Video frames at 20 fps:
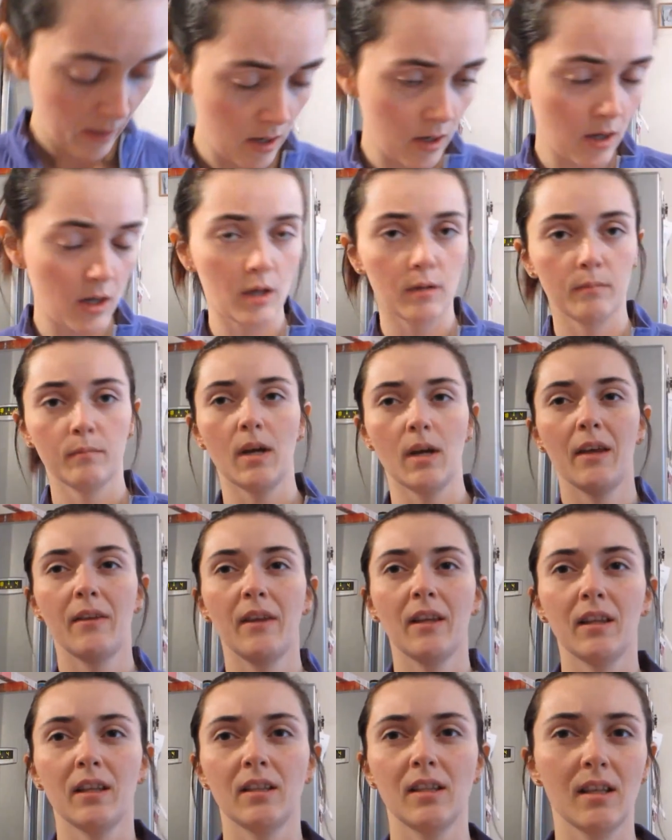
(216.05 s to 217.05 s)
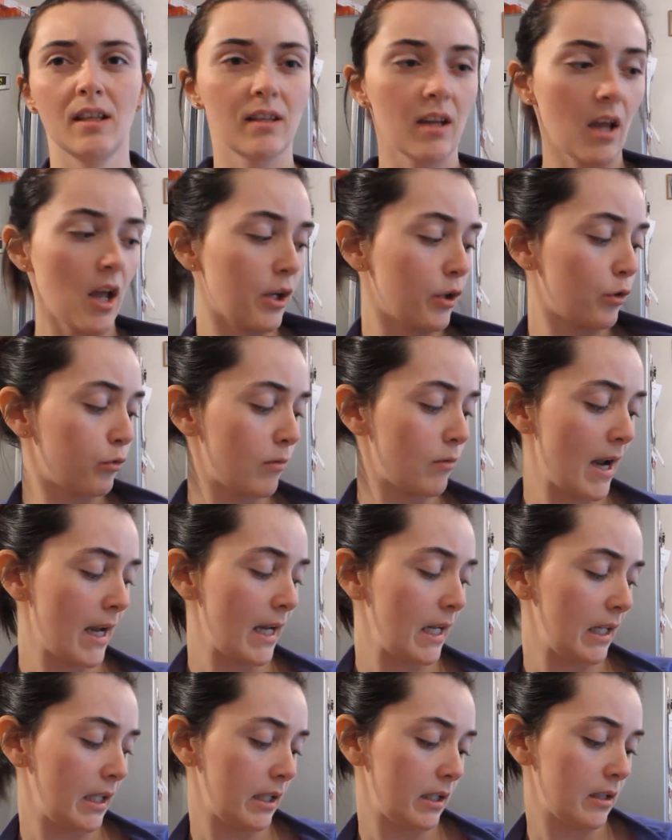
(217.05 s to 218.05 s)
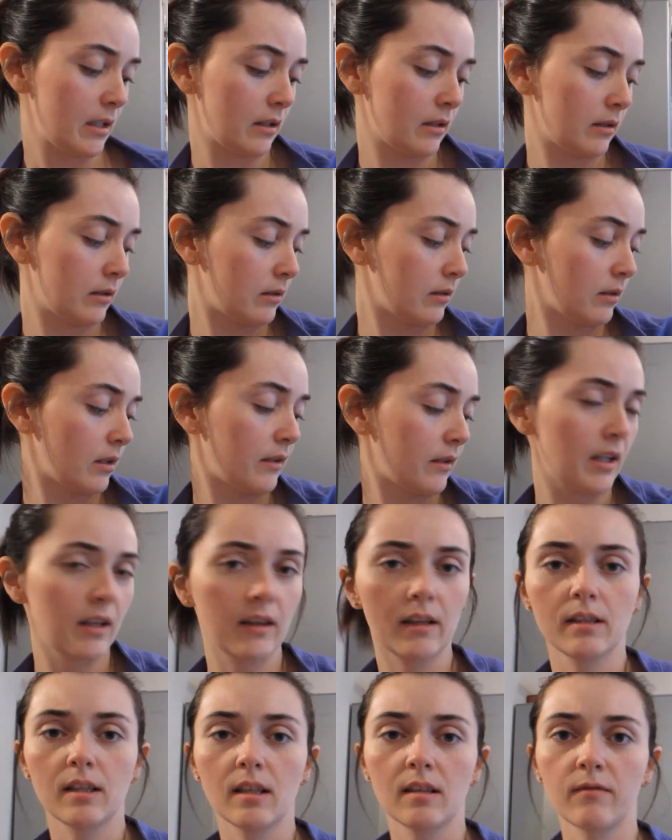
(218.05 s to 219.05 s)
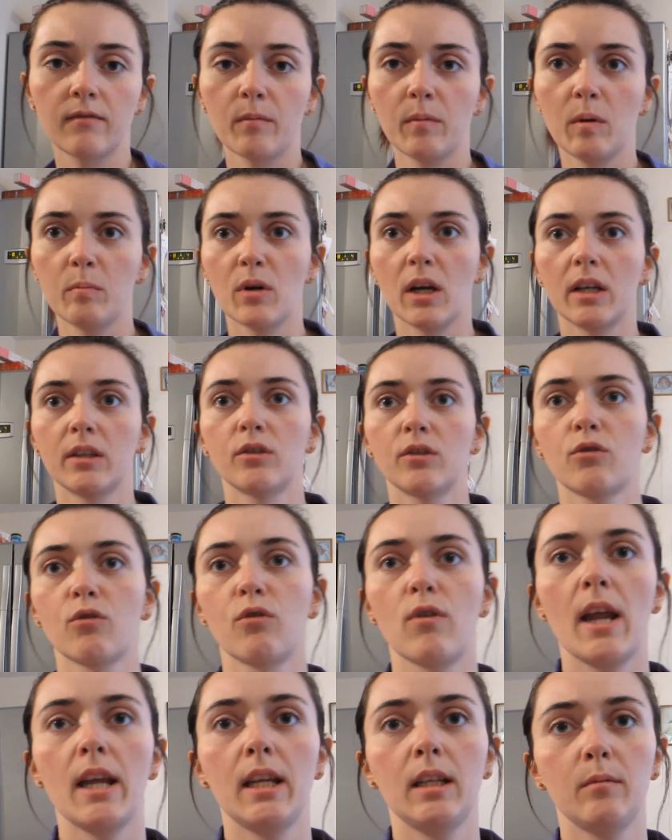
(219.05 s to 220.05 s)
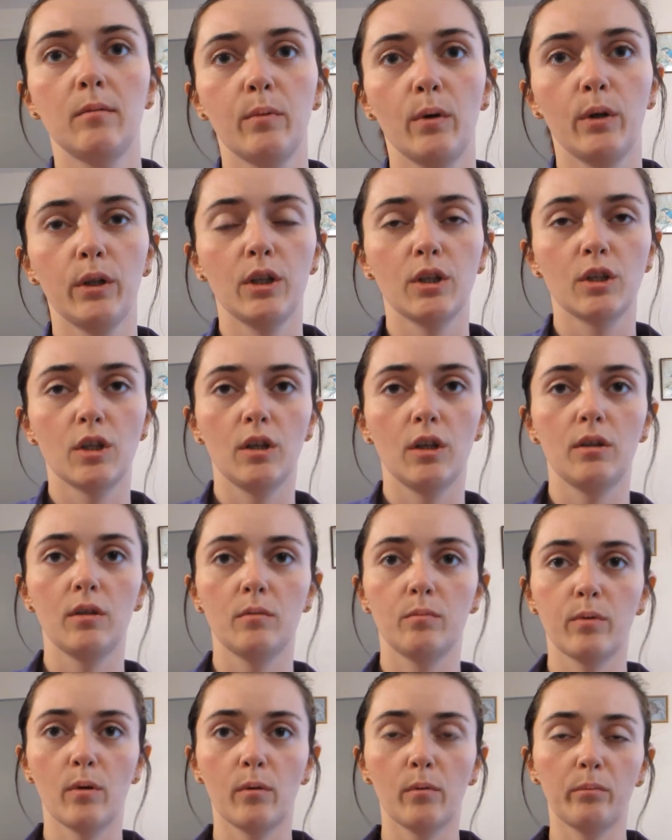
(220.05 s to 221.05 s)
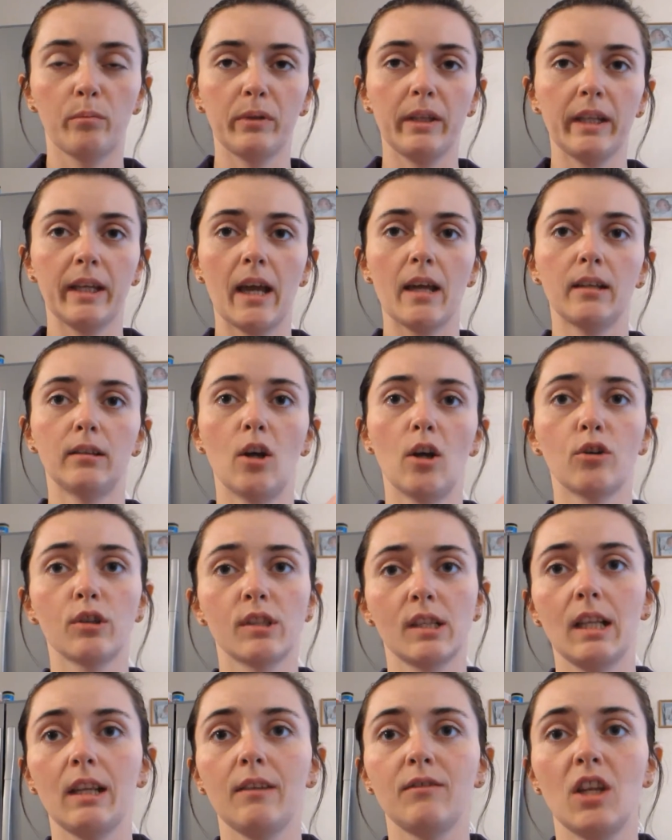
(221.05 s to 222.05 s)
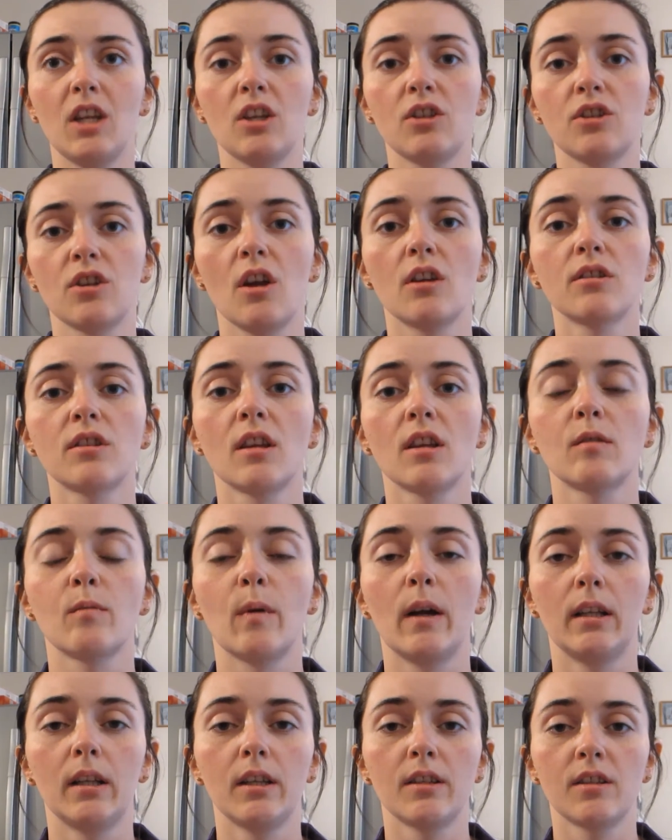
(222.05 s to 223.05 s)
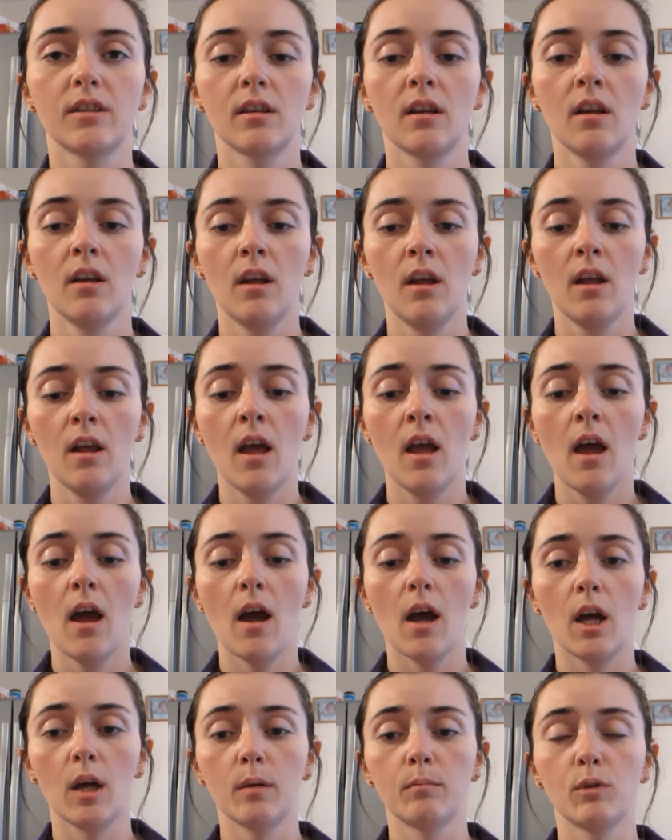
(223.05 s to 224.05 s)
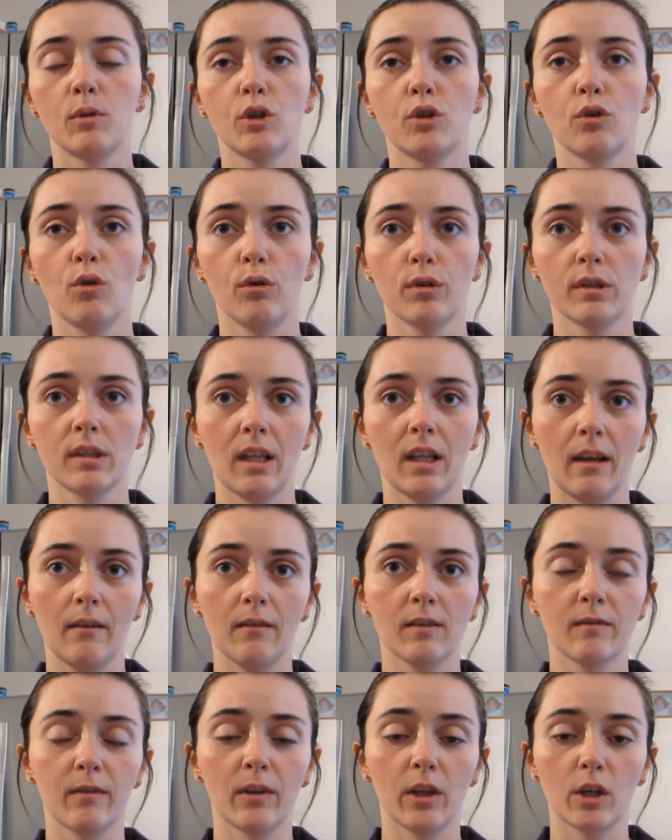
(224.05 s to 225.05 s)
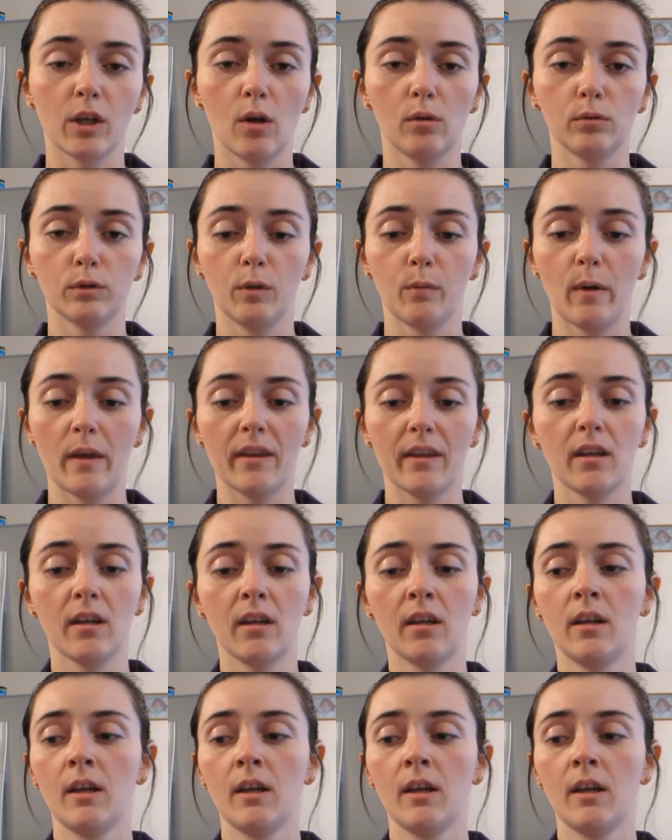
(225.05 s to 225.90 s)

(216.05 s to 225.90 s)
I think this is a Crane. I think this is from the brand Crane, but you should probably get long sleeve t-shirts as well as short sleeves for the colder weather,